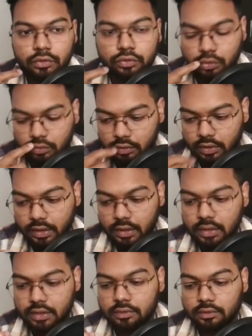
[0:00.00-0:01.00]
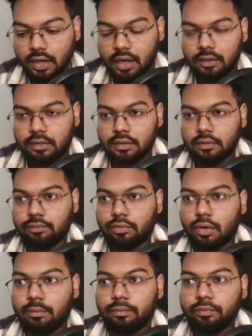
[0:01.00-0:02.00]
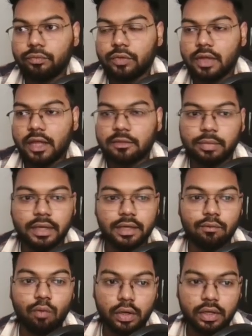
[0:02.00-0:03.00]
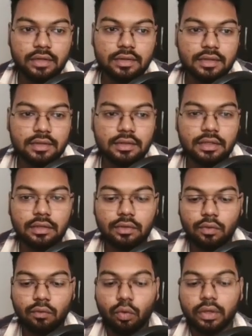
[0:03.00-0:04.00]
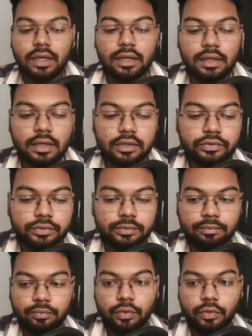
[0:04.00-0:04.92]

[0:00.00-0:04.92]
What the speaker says: So really start from explaining what is this thing, what it does,